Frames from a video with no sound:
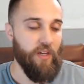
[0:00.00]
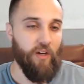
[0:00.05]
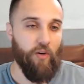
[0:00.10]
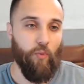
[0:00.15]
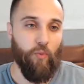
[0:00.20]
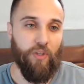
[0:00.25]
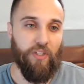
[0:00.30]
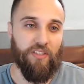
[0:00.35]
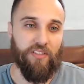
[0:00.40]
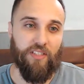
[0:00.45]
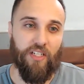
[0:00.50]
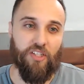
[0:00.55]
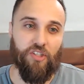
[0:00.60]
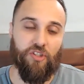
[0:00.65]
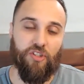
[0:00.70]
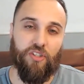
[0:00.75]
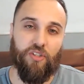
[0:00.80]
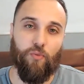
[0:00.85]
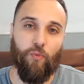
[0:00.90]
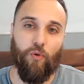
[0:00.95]
we
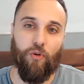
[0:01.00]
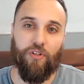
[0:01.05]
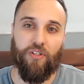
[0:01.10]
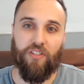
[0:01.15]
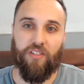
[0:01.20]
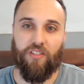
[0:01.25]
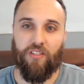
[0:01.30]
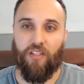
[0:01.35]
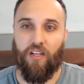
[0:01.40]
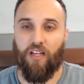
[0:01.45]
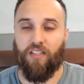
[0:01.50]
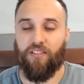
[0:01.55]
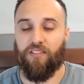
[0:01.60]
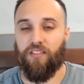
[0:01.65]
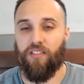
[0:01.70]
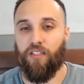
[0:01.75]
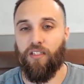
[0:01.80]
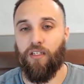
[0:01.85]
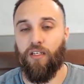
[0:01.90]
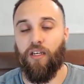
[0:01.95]
essentially were
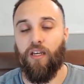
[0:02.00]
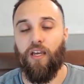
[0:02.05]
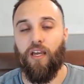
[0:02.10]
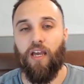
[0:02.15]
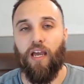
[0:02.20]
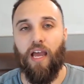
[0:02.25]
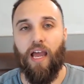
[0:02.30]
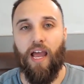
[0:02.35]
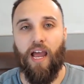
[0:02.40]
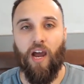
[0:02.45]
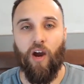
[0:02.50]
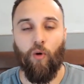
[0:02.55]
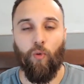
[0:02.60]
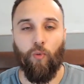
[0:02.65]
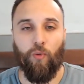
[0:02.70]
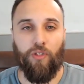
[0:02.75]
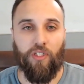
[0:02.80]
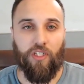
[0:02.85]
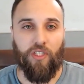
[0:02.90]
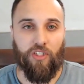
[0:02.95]
discussing how
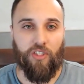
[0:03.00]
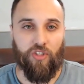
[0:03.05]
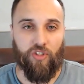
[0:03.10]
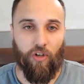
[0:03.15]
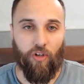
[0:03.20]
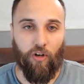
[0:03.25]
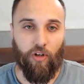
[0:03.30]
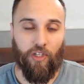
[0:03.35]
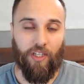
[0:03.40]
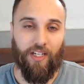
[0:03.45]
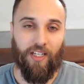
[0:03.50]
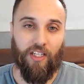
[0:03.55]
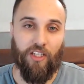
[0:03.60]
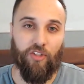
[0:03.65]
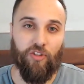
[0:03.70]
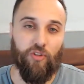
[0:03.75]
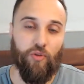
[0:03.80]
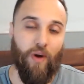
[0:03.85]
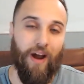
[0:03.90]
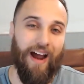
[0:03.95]
we can start getting
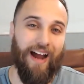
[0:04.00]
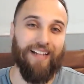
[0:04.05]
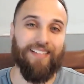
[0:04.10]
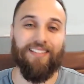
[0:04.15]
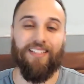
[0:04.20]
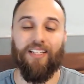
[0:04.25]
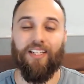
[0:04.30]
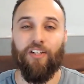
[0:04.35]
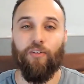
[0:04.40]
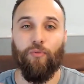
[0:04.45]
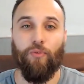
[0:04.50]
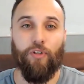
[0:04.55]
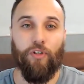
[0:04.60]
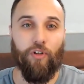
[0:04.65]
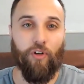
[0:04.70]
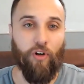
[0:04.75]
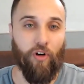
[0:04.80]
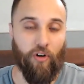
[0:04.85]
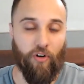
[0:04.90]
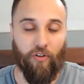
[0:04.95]
into high ticket
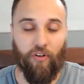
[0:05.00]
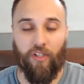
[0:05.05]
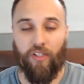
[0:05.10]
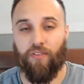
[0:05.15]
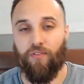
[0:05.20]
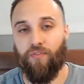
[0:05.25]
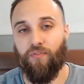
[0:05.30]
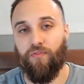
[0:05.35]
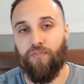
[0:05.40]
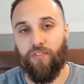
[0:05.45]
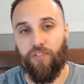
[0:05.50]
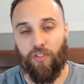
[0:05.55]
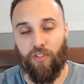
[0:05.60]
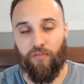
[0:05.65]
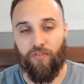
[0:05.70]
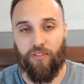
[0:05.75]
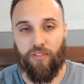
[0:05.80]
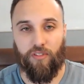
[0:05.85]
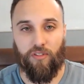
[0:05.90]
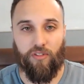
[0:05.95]
recurring
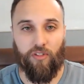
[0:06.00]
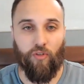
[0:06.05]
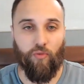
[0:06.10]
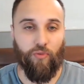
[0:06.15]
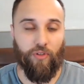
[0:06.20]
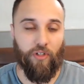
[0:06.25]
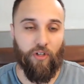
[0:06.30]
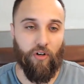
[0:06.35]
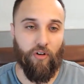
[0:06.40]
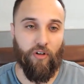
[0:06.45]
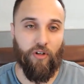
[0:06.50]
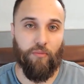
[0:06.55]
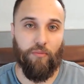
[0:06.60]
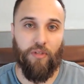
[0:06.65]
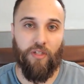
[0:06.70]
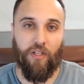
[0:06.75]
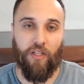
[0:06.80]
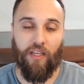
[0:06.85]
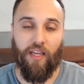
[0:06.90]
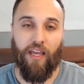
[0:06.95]
services. So recurring
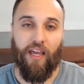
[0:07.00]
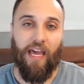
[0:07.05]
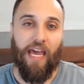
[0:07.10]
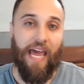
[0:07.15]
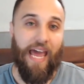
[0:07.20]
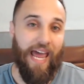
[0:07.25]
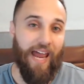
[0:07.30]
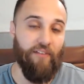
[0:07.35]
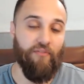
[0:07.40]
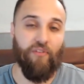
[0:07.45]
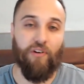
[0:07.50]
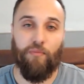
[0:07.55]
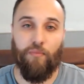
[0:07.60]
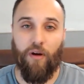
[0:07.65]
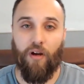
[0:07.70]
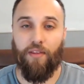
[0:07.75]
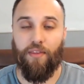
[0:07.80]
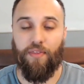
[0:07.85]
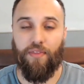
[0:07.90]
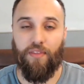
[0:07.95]
meaning every month,